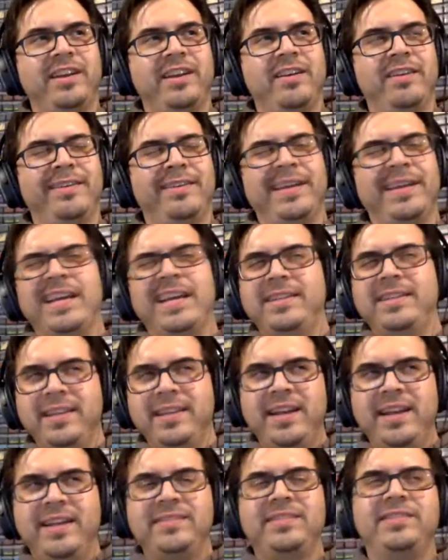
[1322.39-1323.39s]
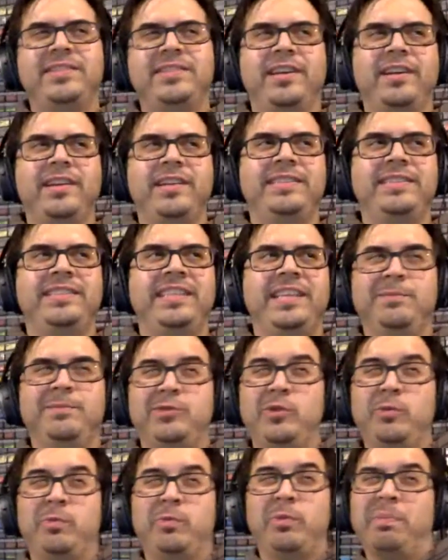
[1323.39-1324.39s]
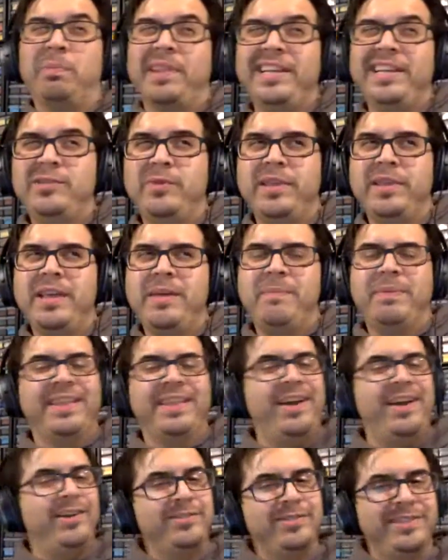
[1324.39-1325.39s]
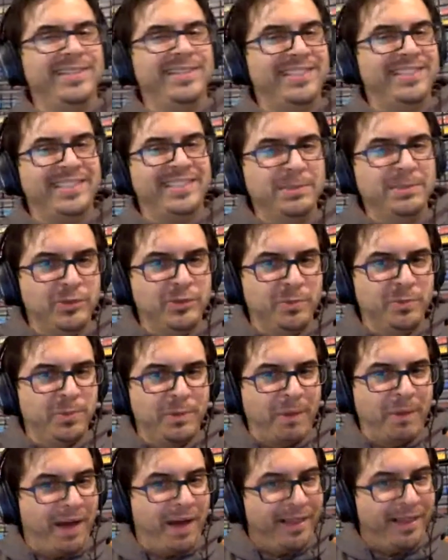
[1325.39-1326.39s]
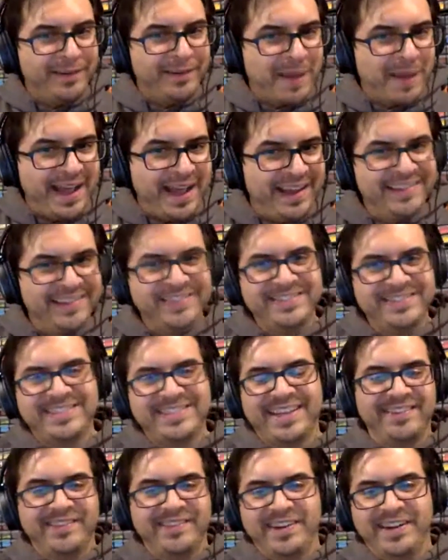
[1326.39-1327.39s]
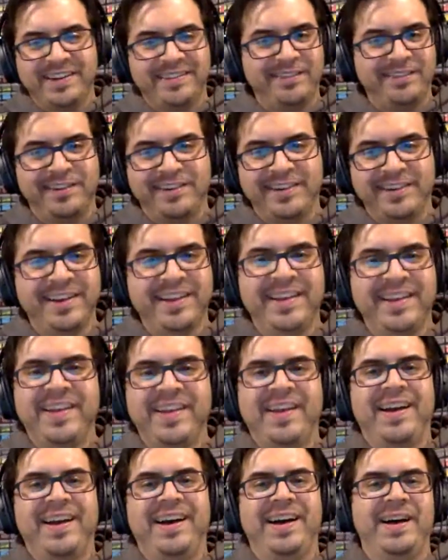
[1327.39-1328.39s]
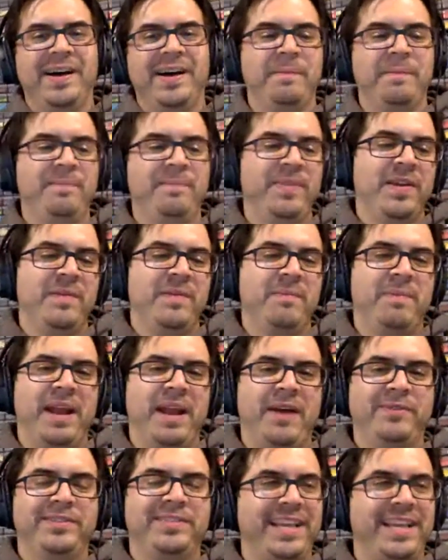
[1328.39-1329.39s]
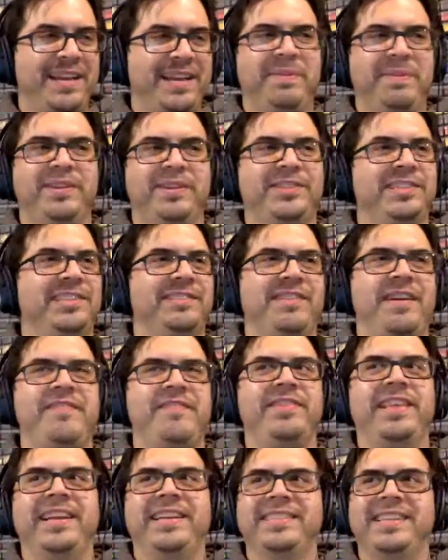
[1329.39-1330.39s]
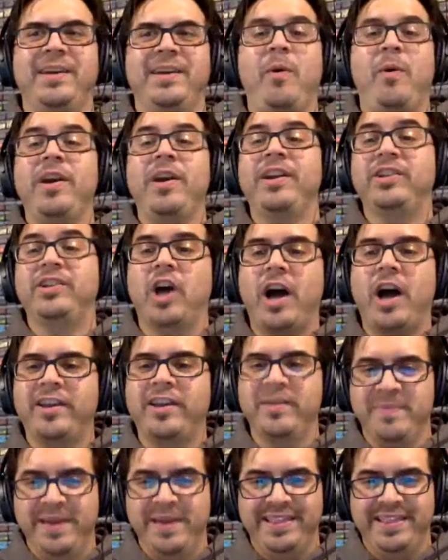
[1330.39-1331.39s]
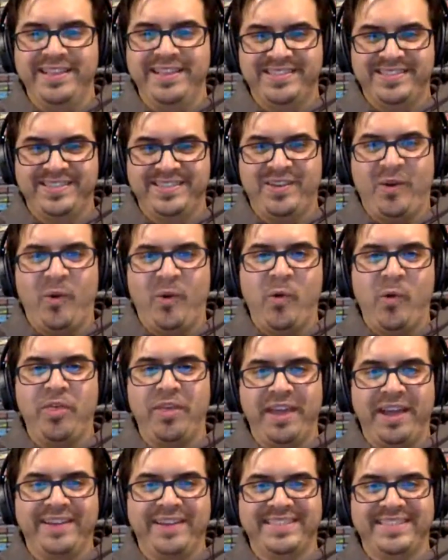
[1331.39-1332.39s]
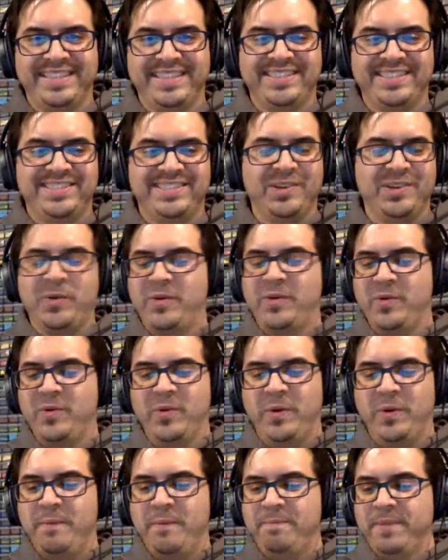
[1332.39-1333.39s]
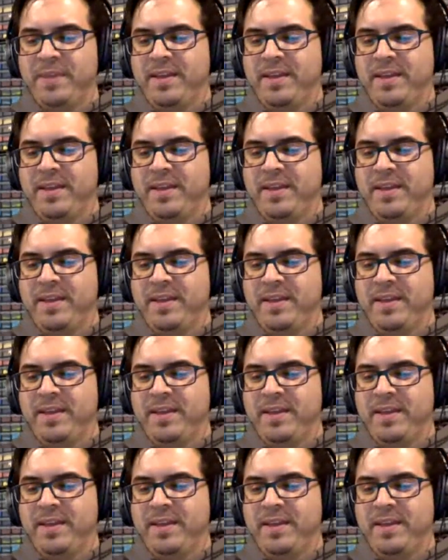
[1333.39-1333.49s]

there didn't necessarily seem super pleased with it, but they also didn't seem super bothered by it. They're just like, whatever. But I was taking pictures of everything because I wanted to document this whole thing. I was like, this is so cool.